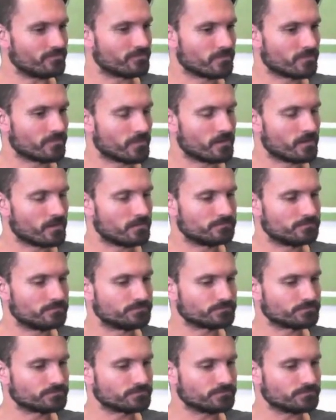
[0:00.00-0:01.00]

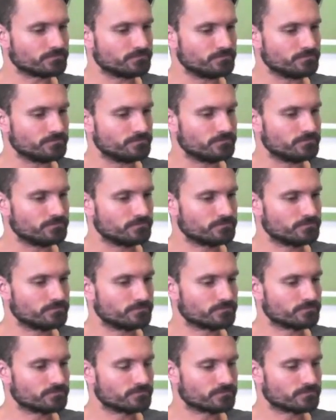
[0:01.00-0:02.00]

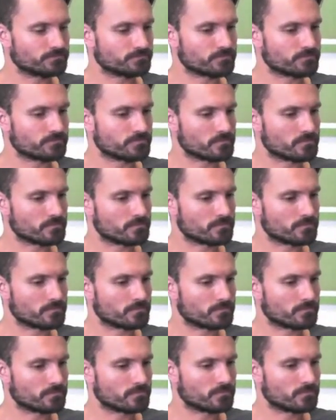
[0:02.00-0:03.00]

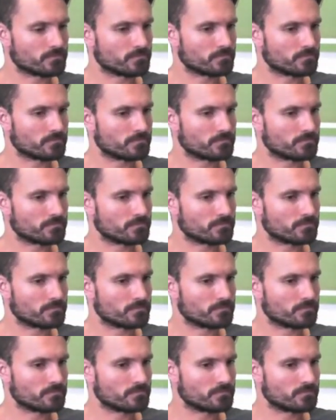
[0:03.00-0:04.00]

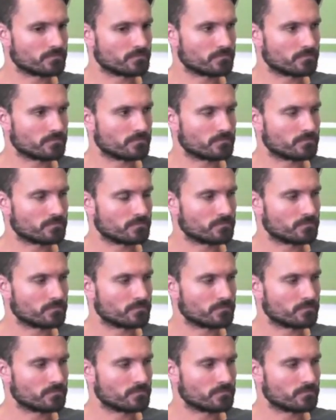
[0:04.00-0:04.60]
(not speaking)